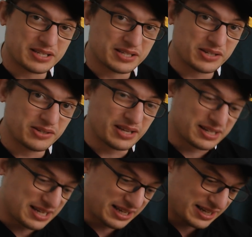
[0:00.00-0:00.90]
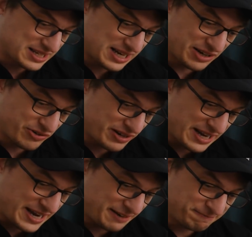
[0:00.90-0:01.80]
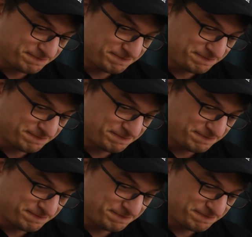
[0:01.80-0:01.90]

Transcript: to the Italians 108.